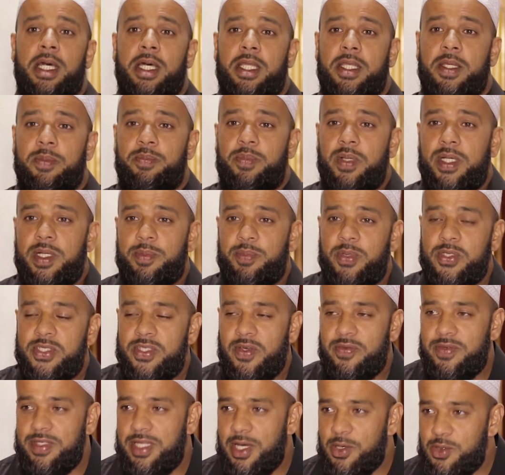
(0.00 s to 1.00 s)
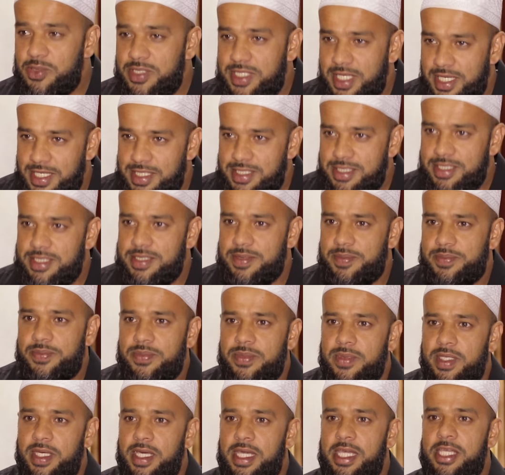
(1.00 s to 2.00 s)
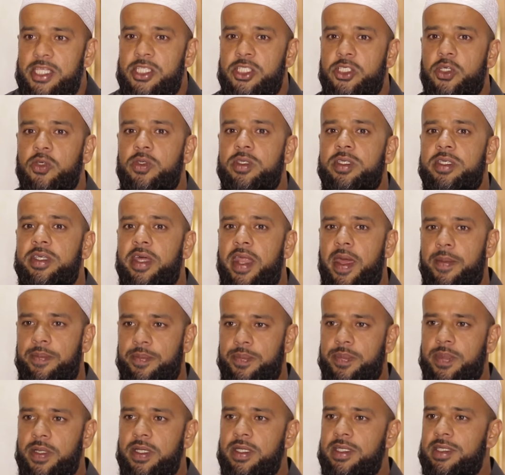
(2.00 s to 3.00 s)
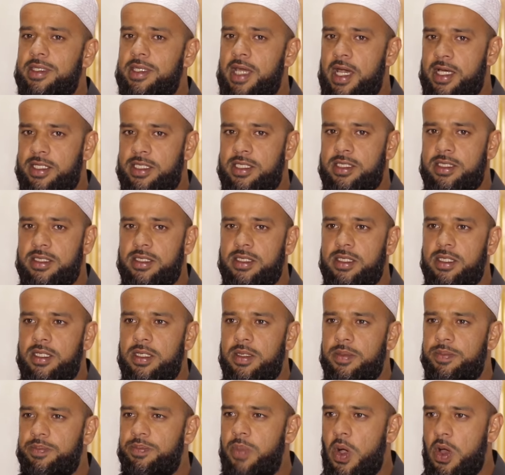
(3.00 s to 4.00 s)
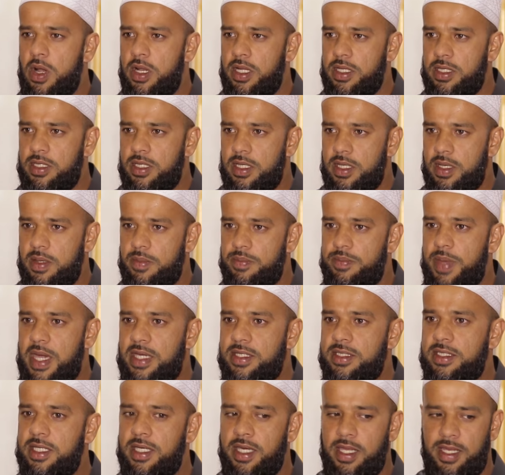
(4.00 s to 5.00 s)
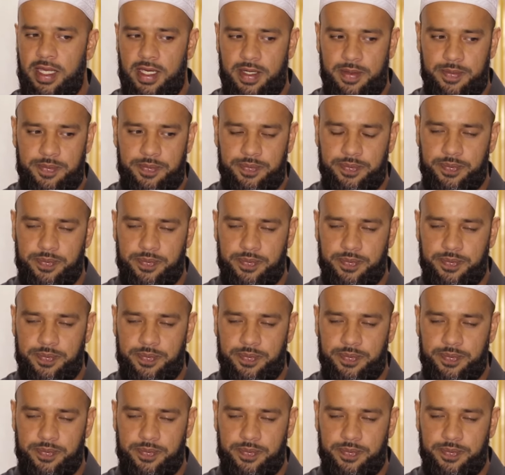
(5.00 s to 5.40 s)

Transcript: The purpose of noses is to trap dust, pollen, bacteria.